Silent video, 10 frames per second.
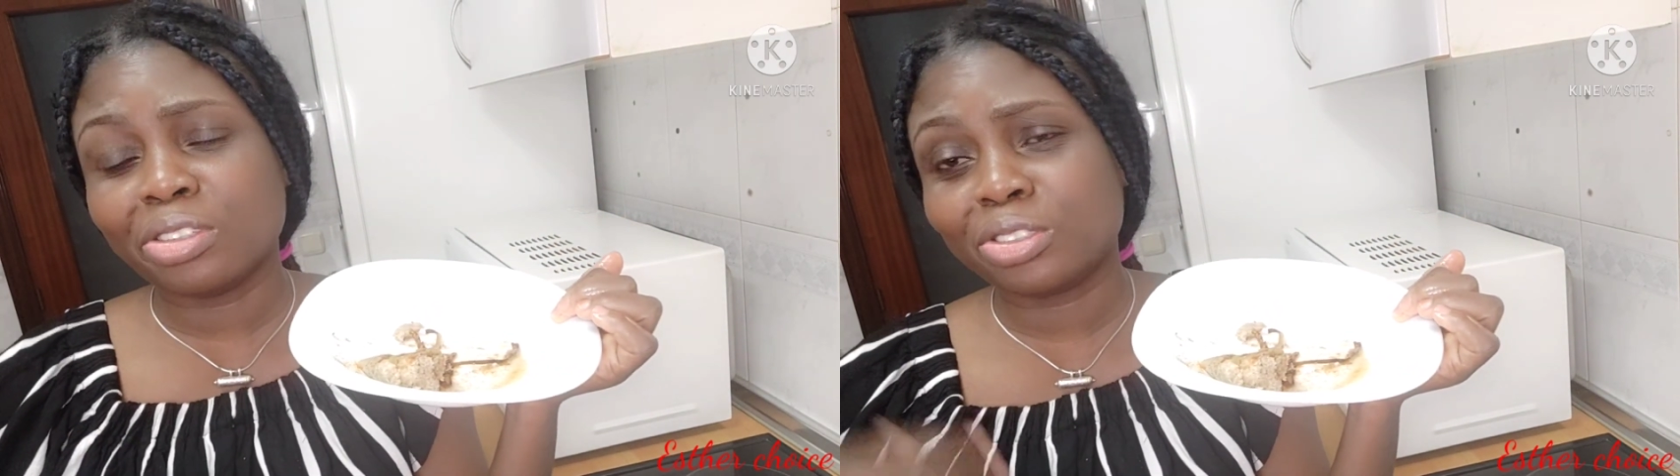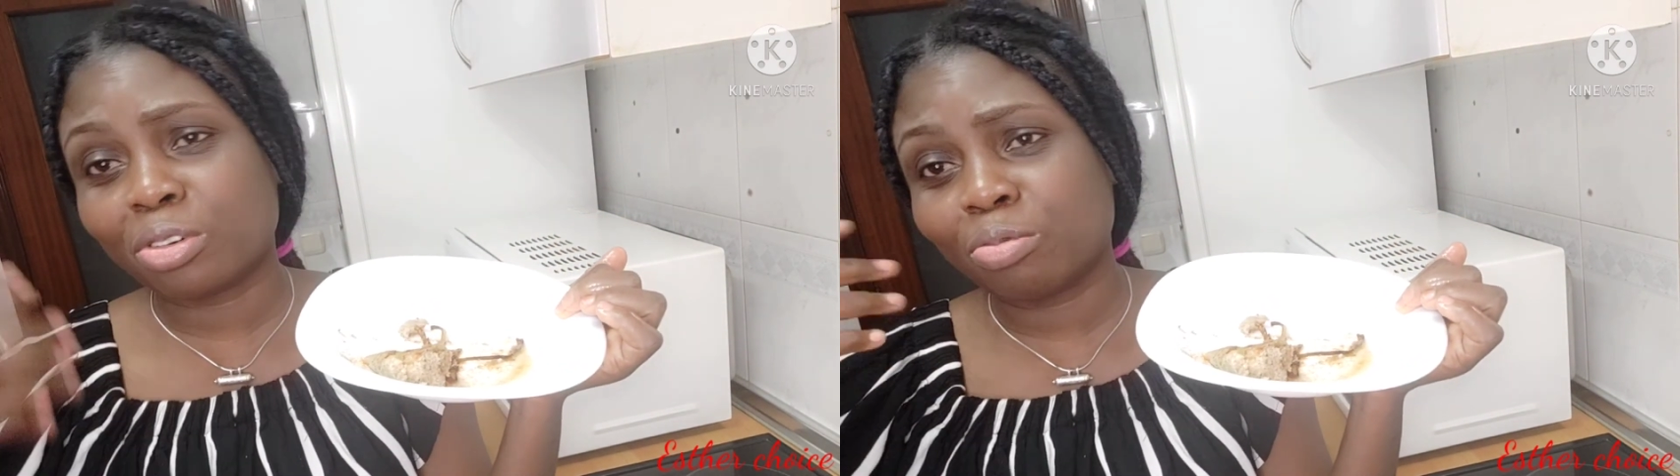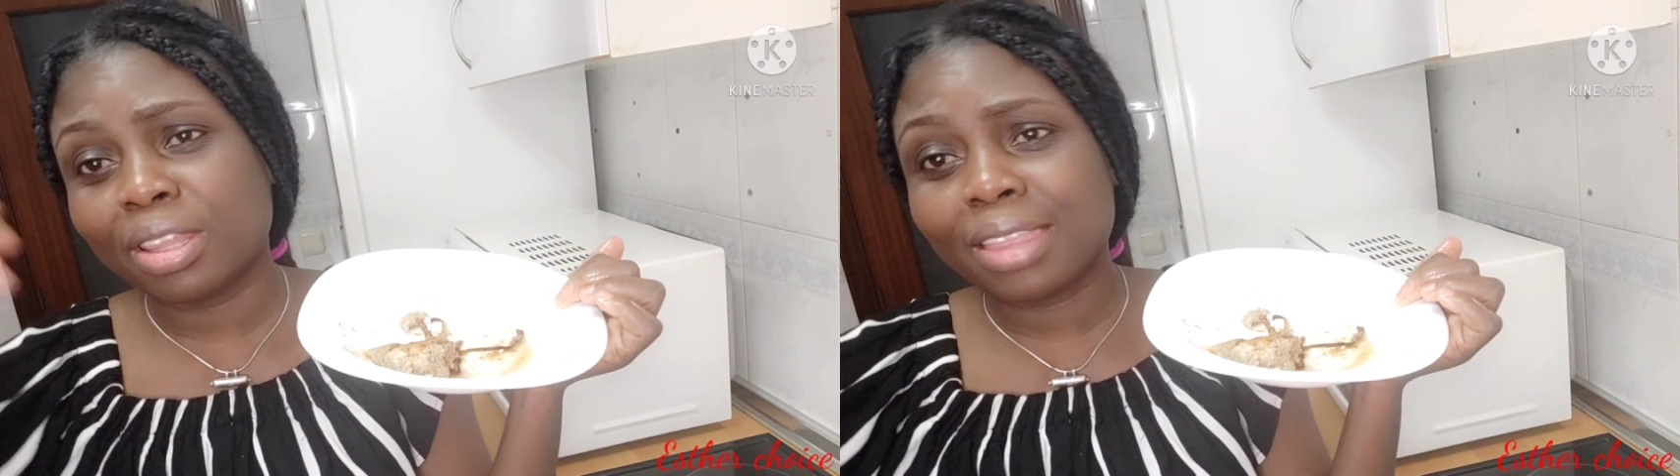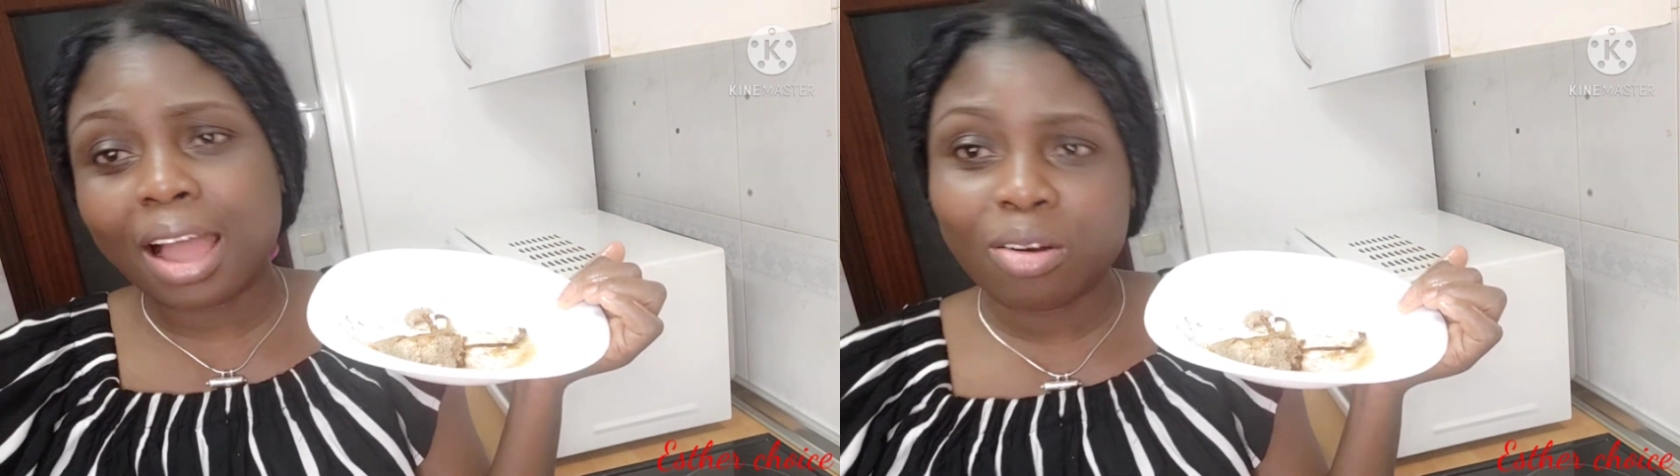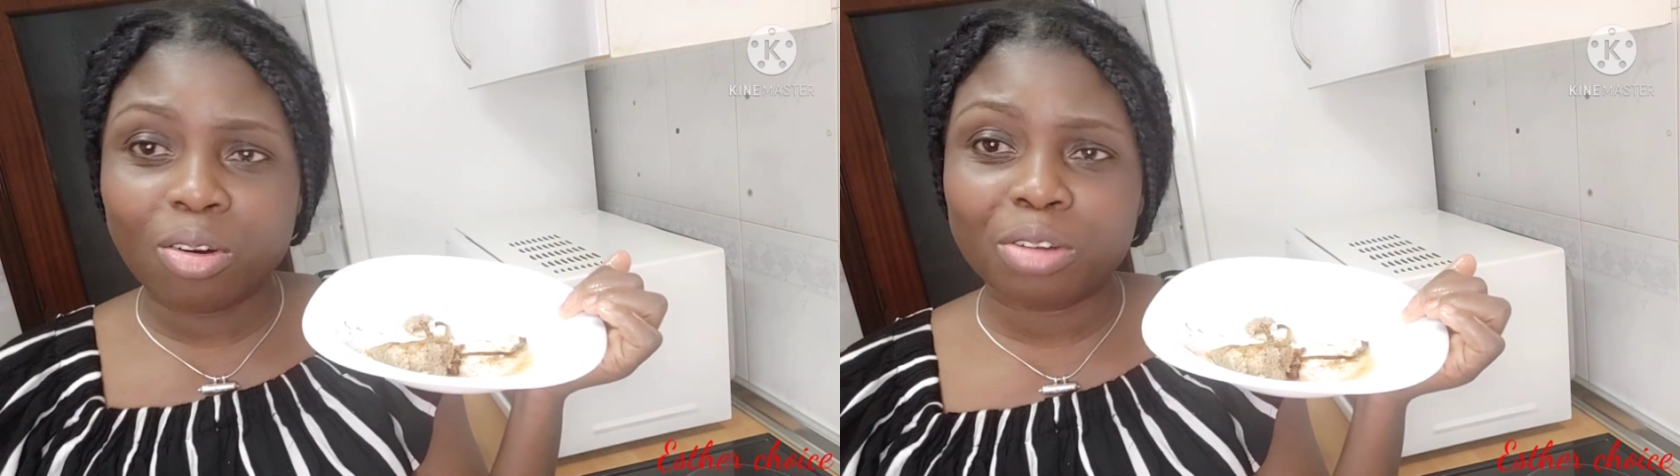So we
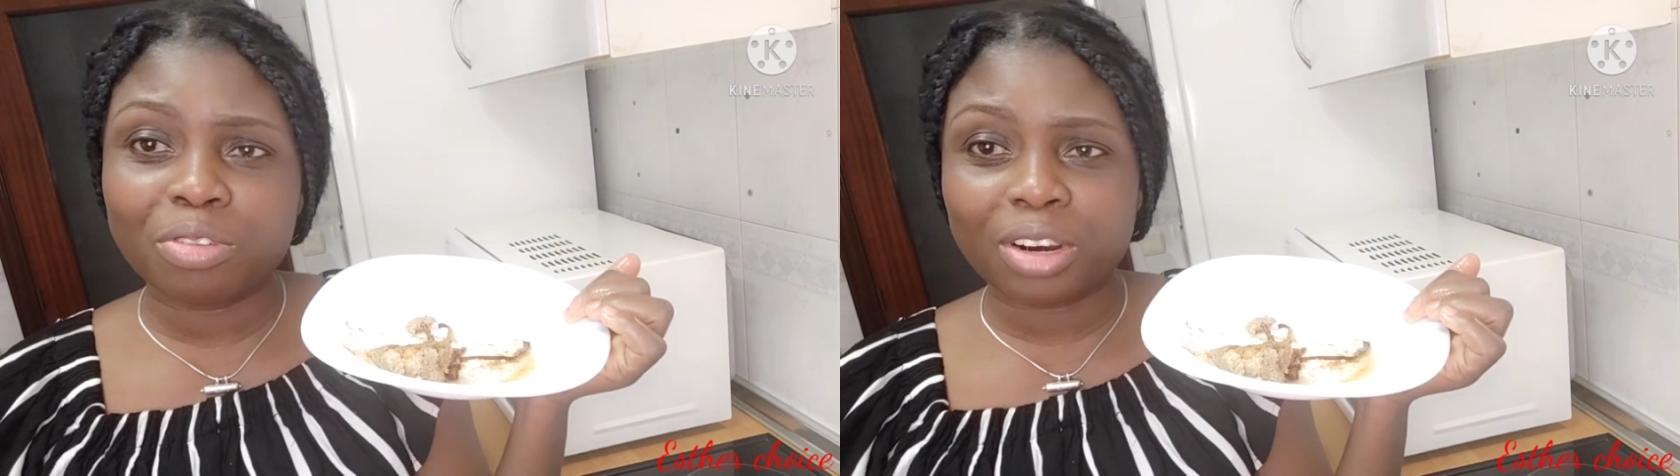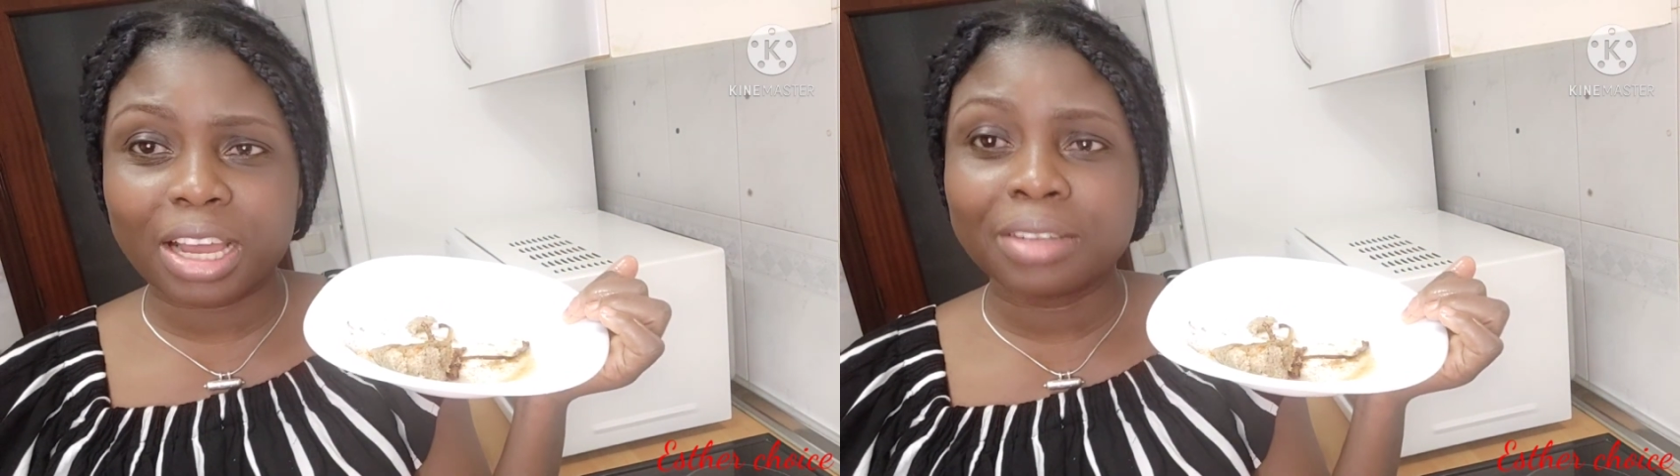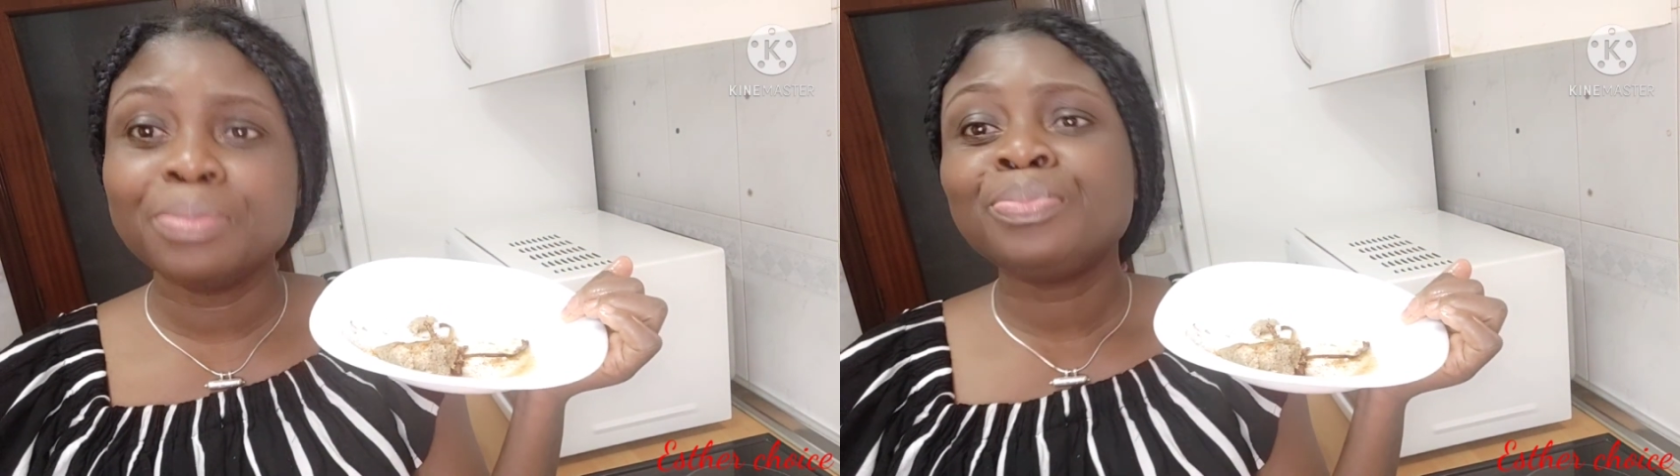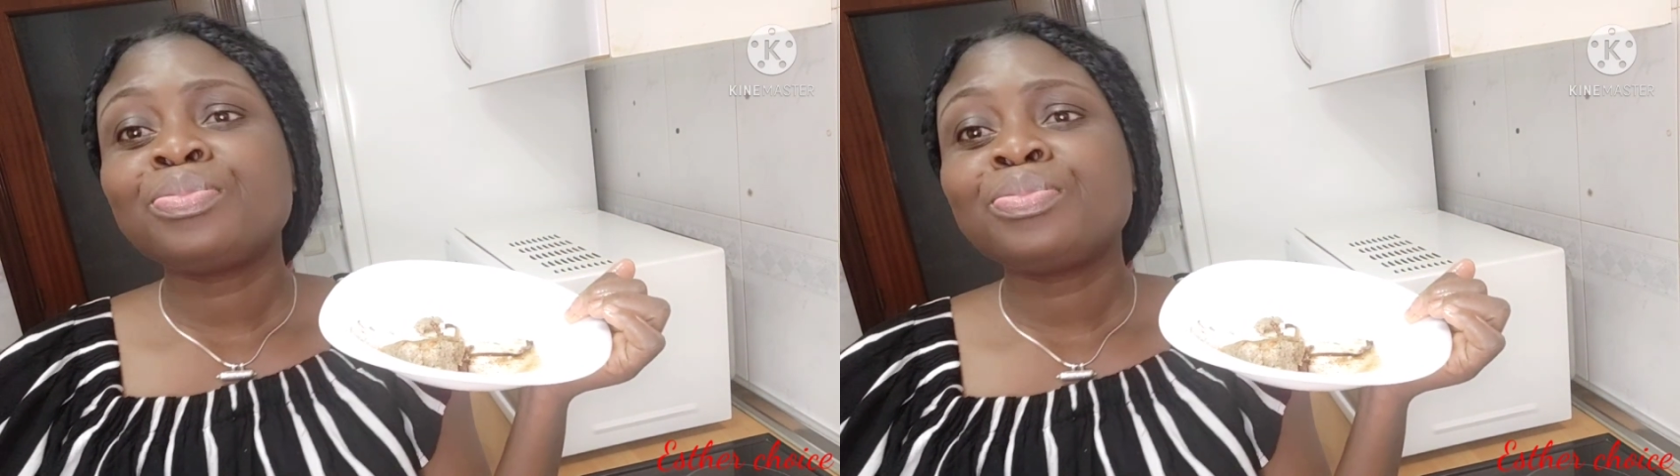thank God for that.